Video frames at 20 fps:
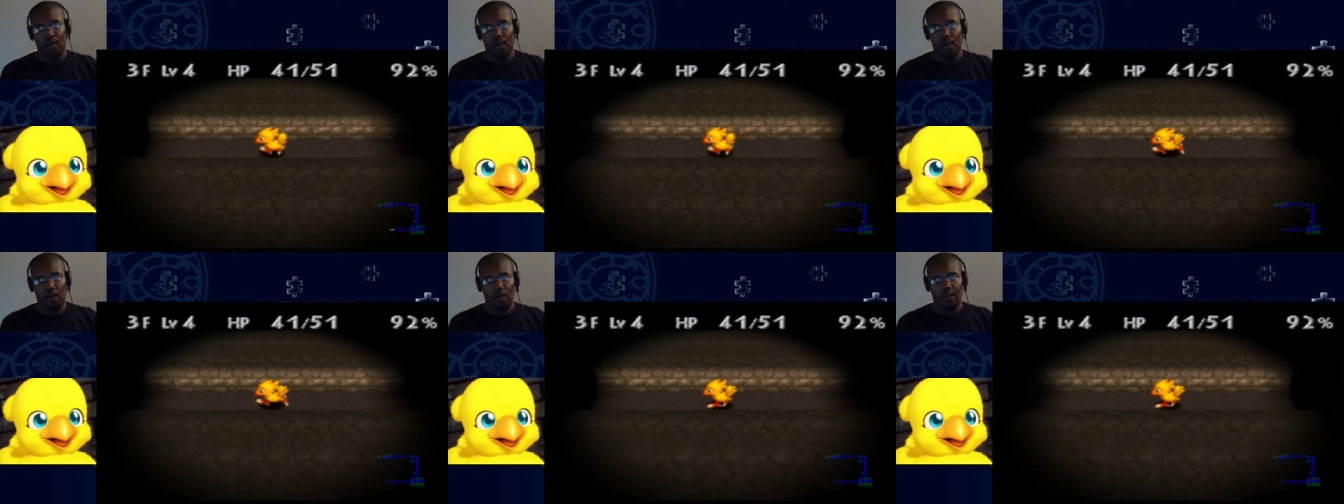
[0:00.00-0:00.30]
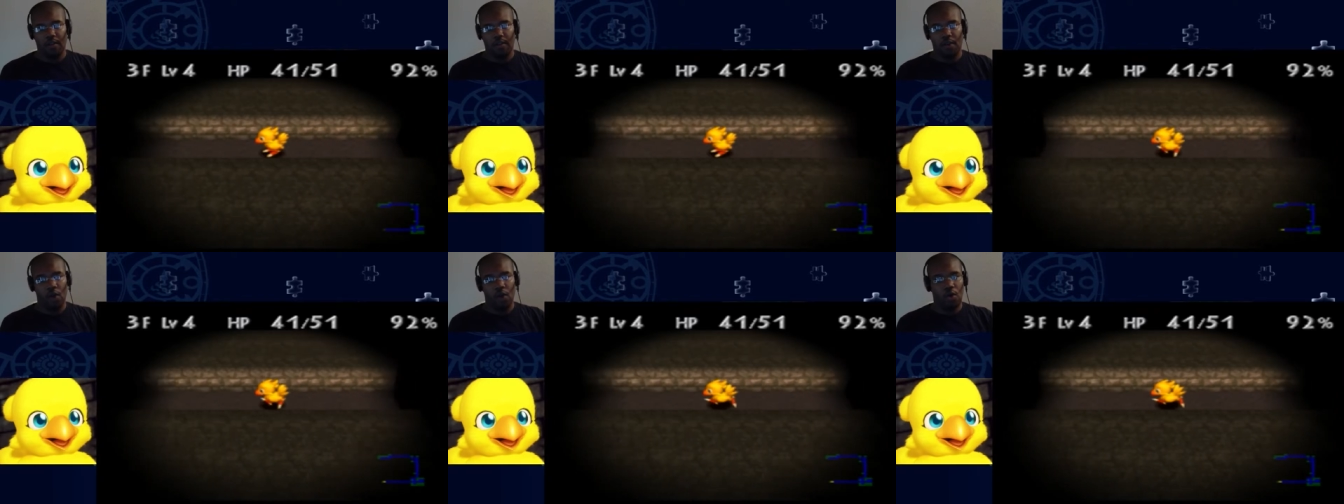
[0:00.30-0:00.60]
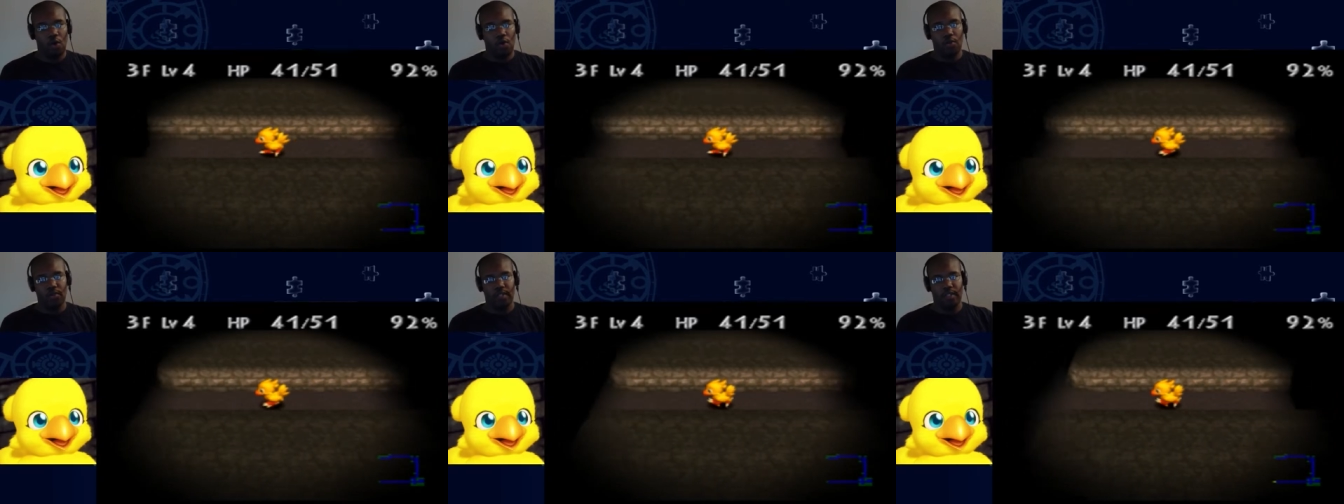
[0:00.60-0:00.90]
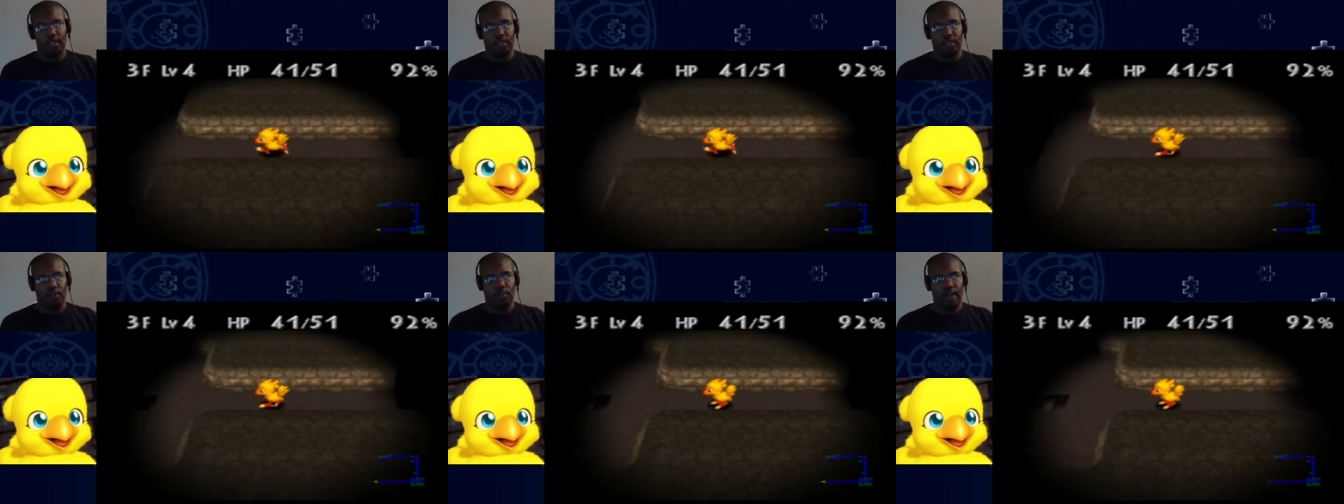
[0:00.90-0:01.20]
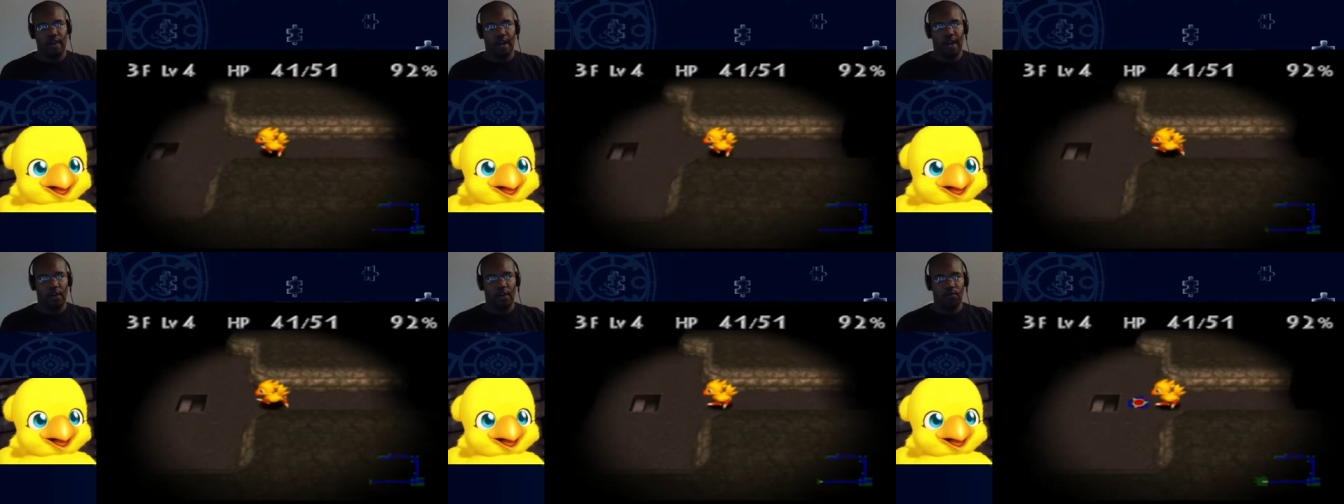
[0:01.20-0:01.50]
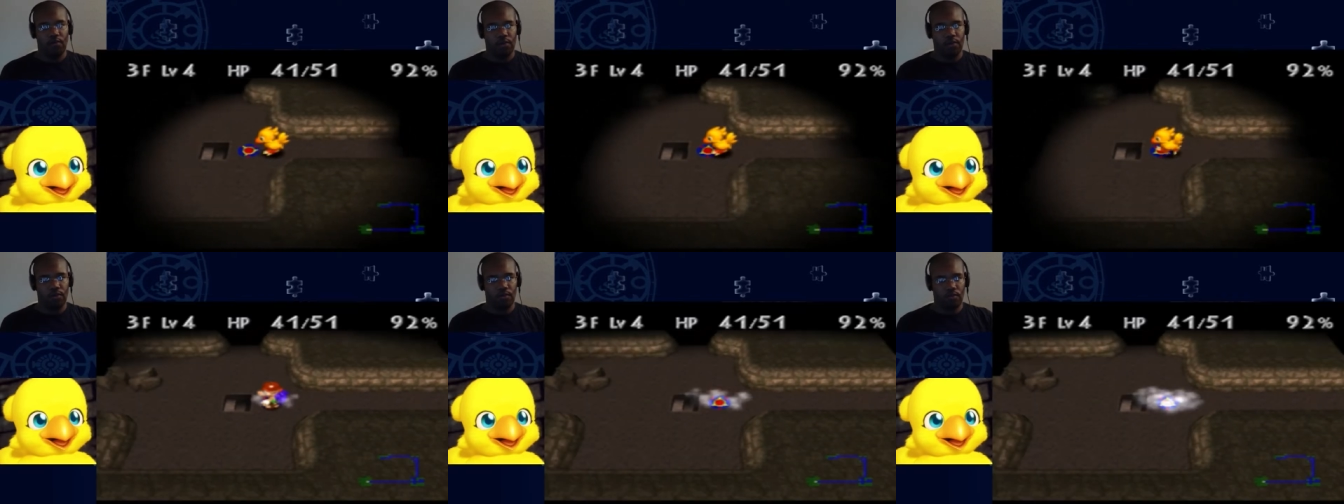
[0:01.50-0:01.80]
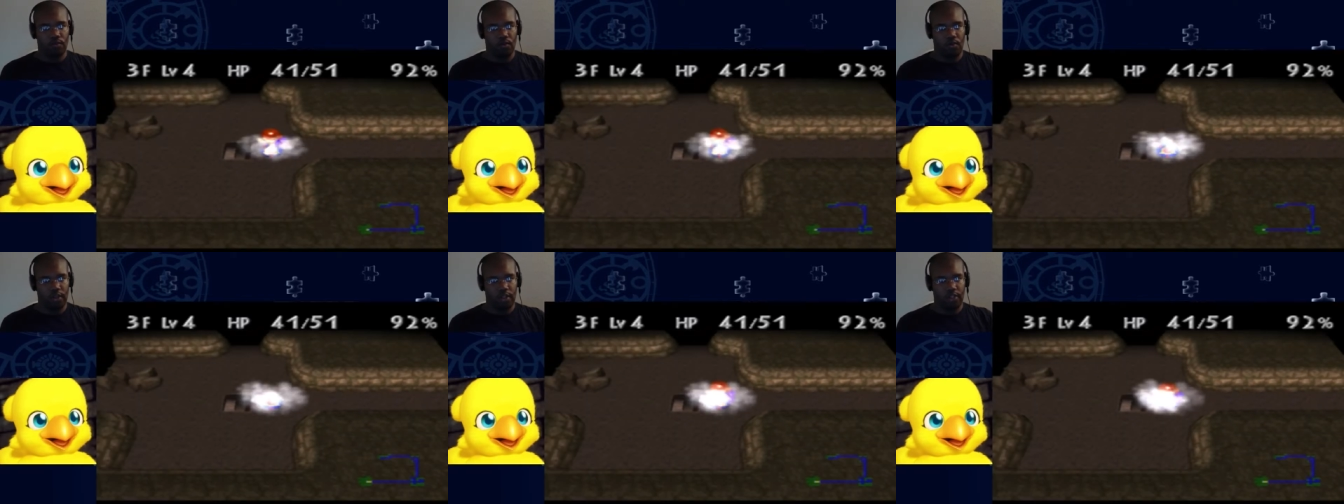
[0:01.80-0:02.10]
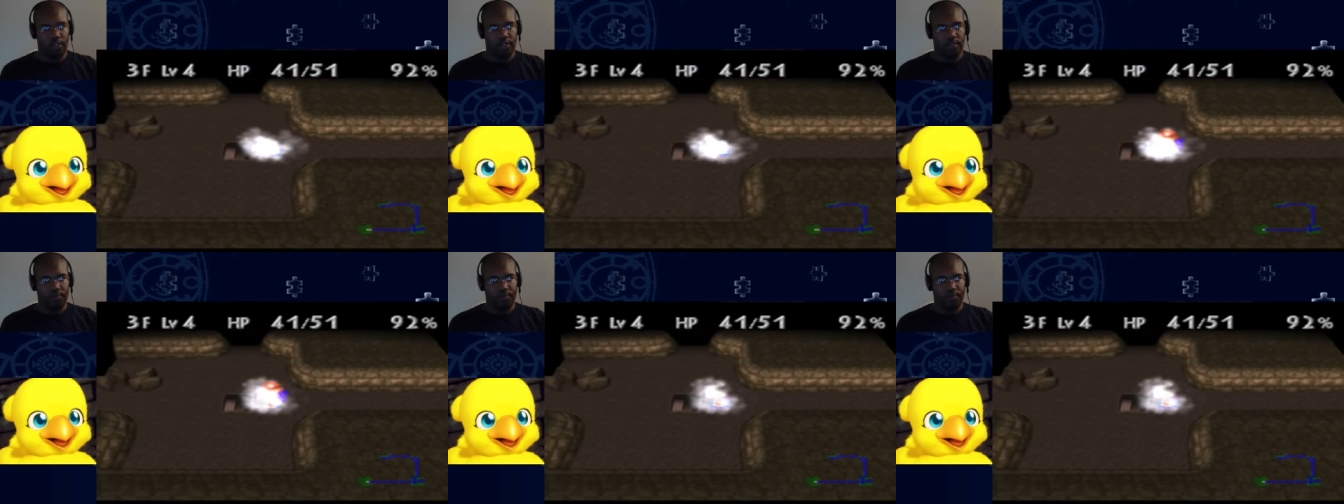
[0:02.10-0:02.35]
all of the holes in the ground with water.